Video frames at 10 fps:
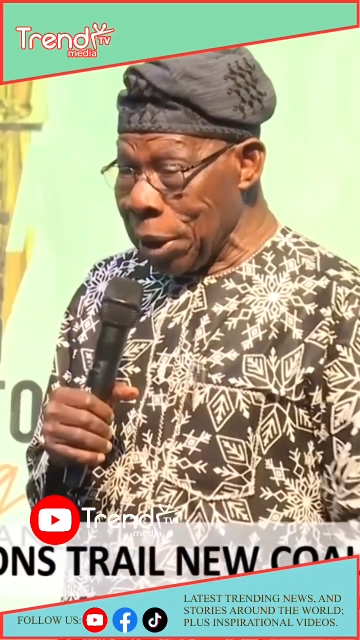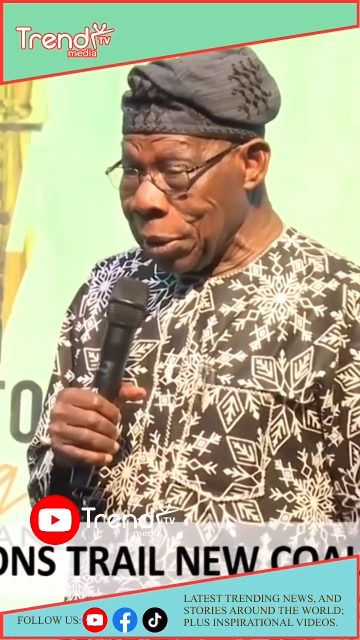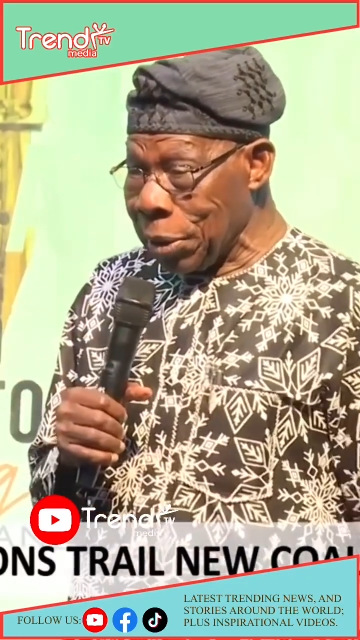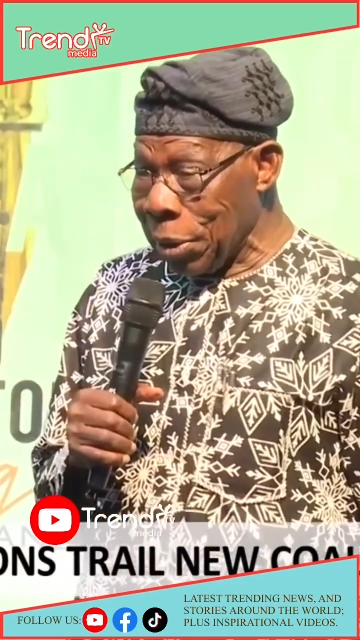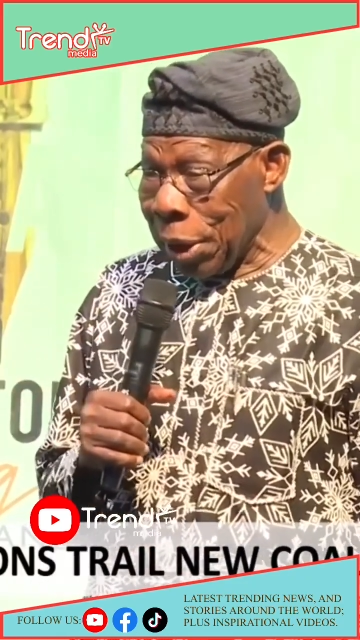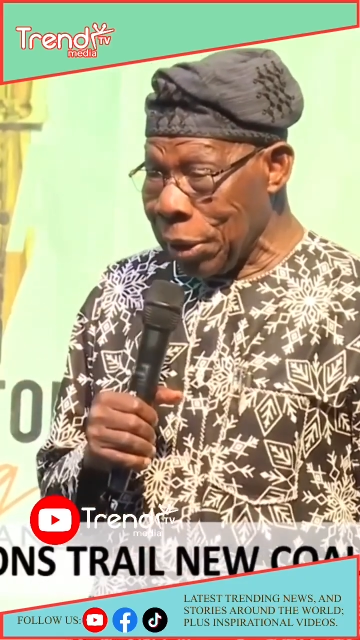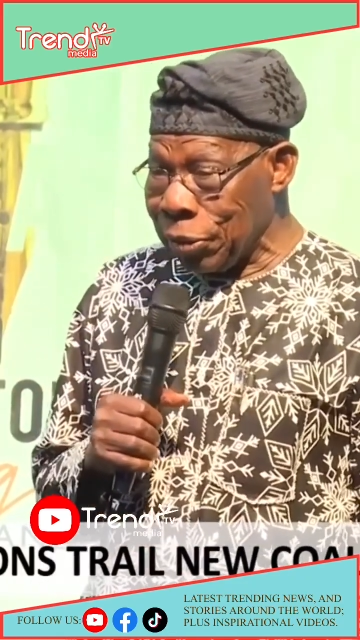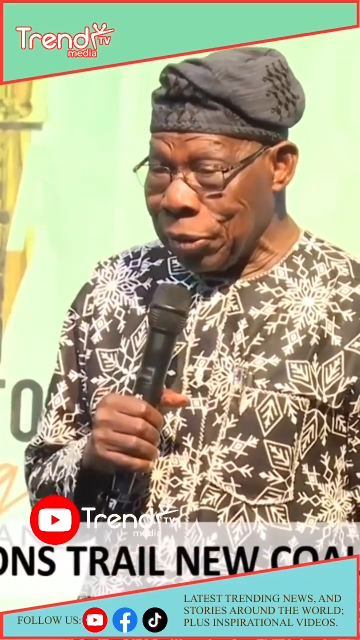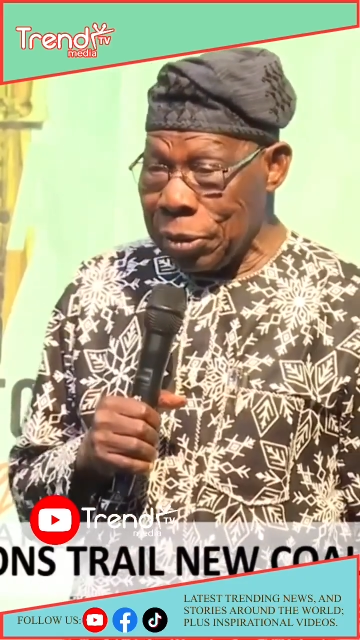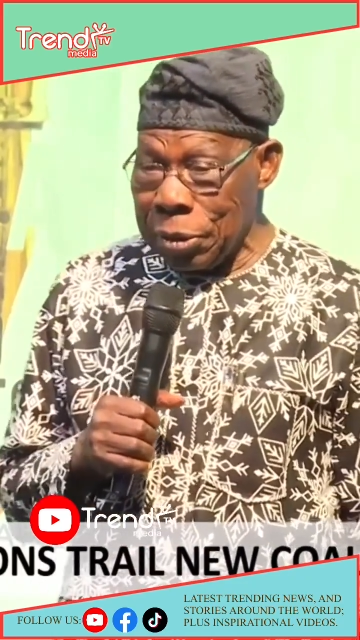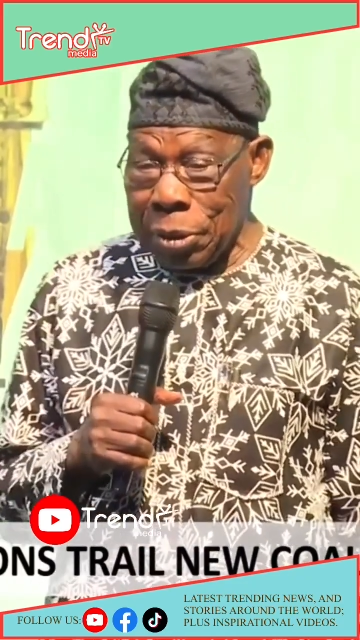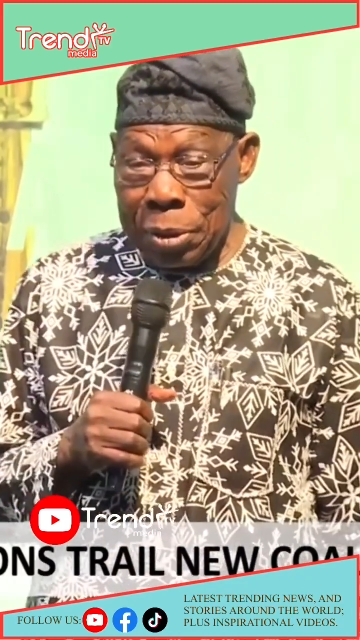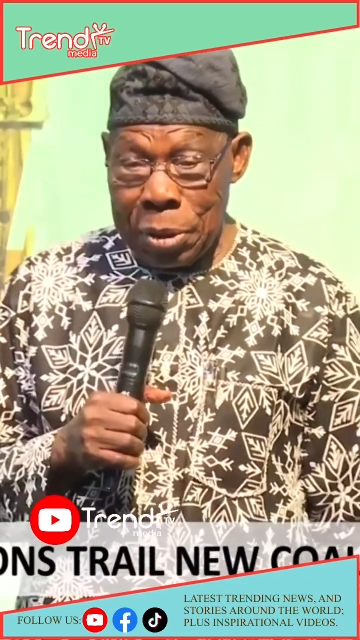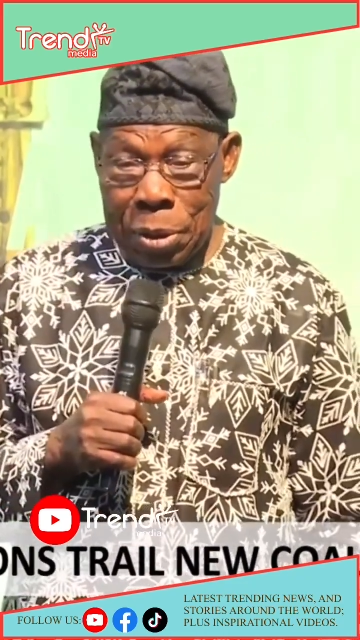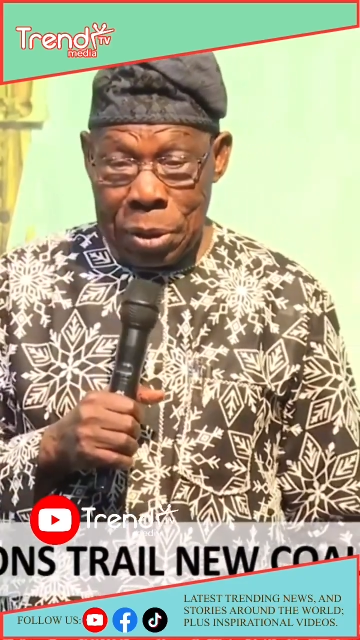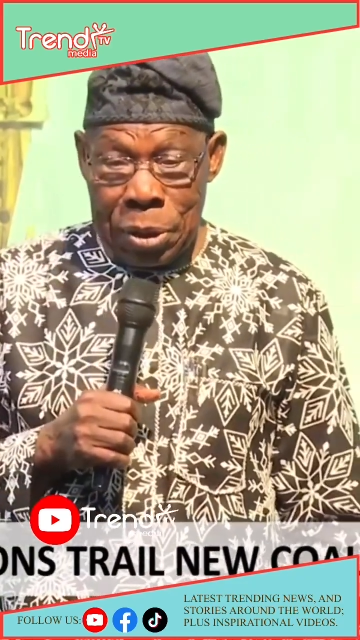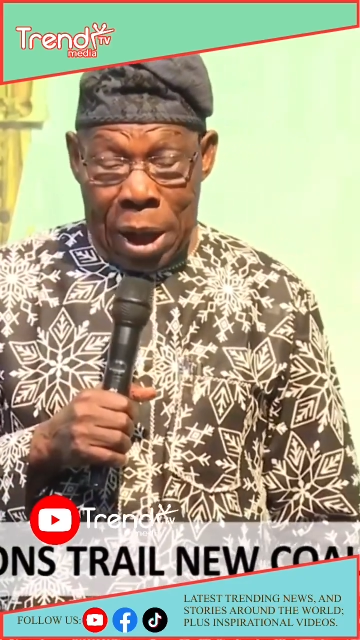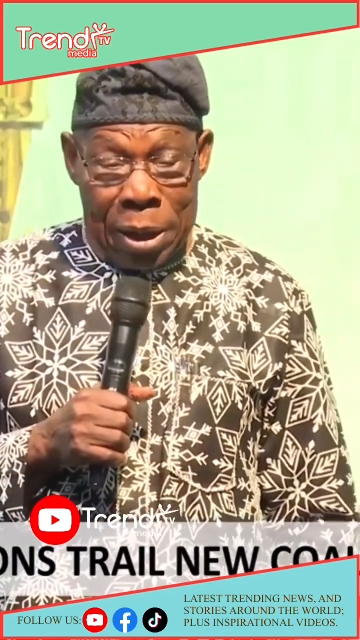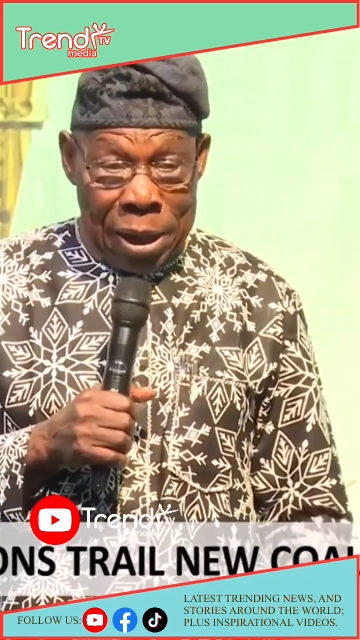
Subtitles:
CMI,